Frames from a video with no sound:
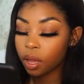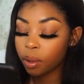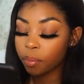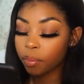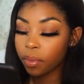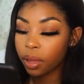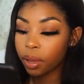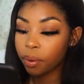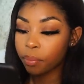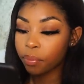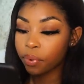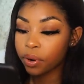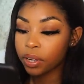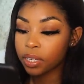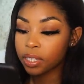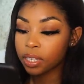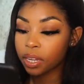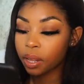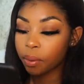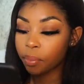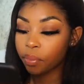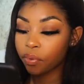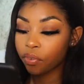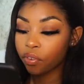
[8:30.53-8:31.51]
I'm like
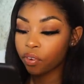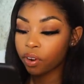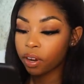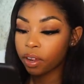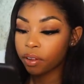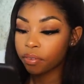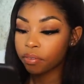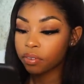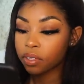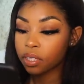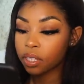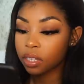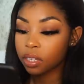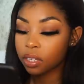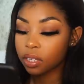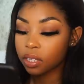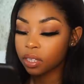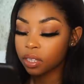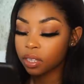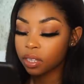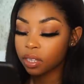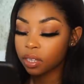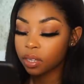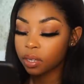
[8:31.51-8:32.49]
pressing like before and after.
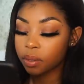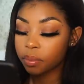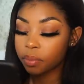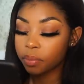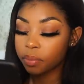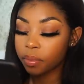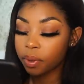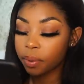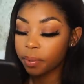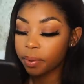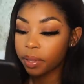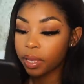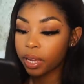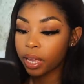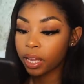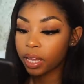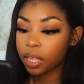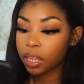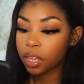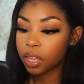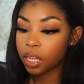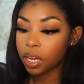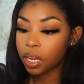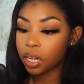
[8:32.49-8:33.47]
Maybe
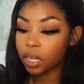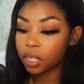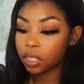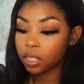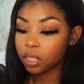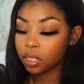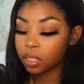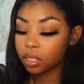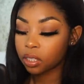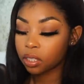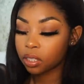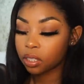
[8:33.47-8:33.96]
like that.